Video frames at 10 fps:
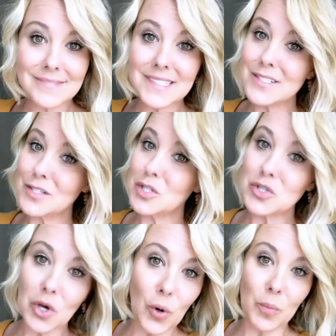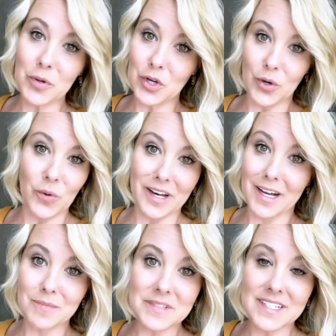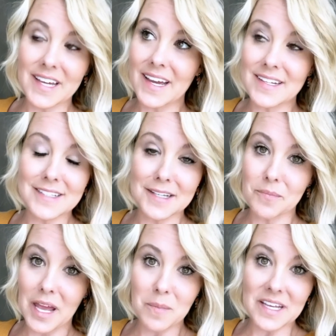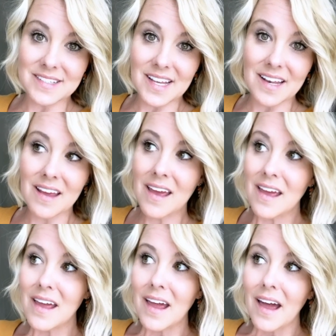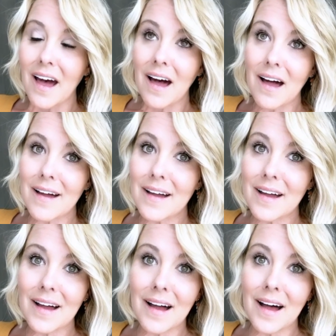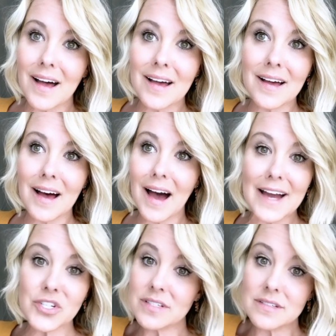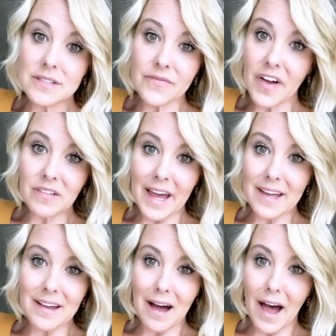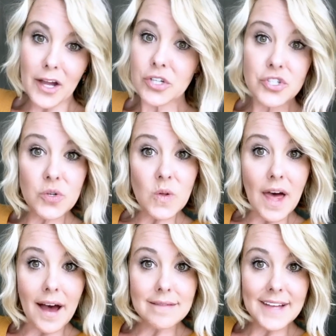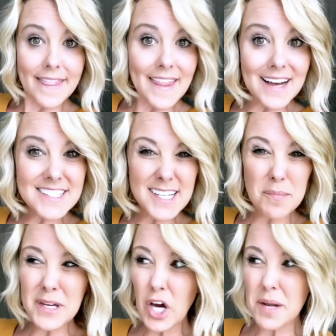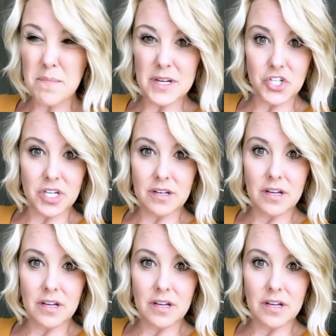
is so pure when it comes to kids and babies. And I just felt like I couldn't do that. And that set me on a mission